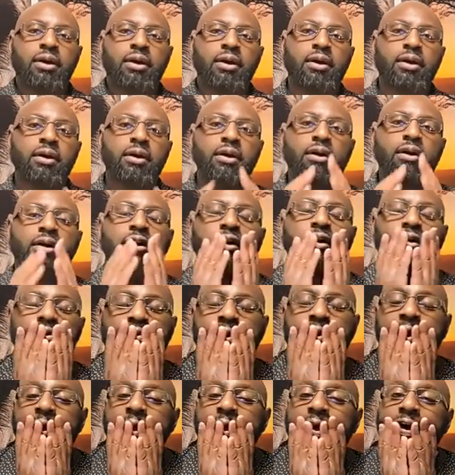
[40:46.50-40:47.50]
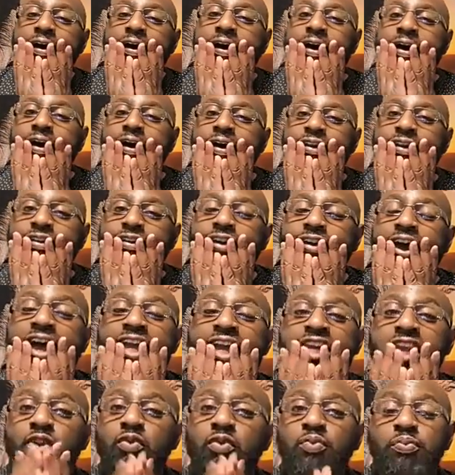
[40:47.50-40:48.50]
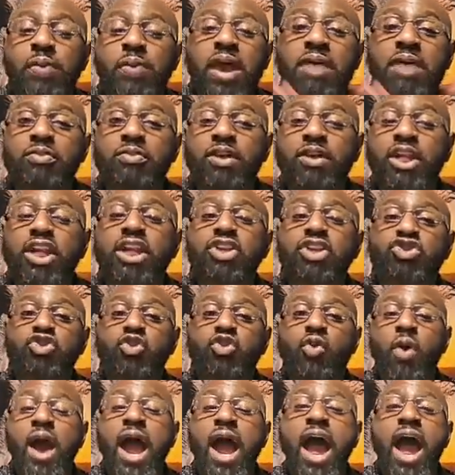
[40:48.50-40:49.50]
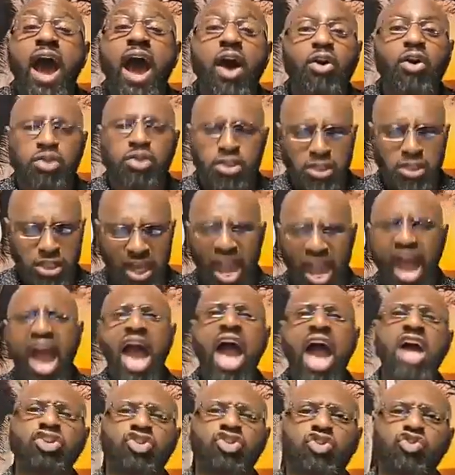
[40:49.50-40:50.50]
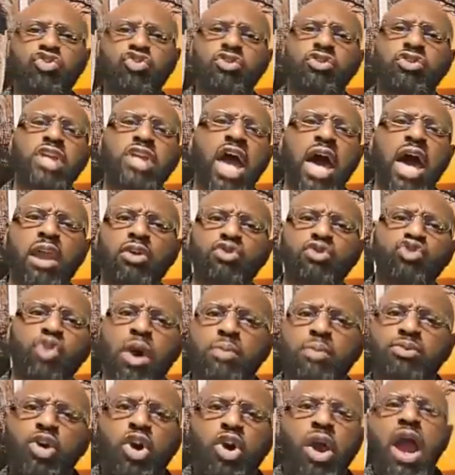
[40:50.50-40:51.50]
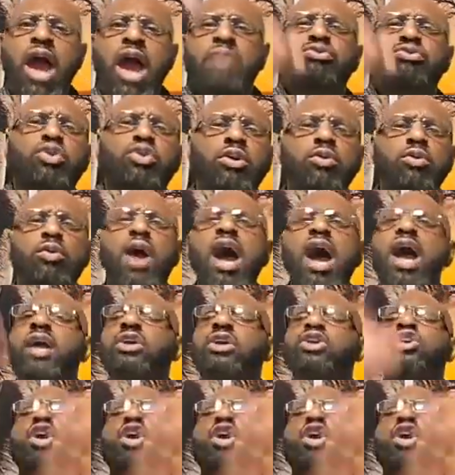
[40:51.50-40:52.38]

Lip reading: Oh, my gosh. And the people in this crowd. Yes, Donald Trump, you're absolutely right.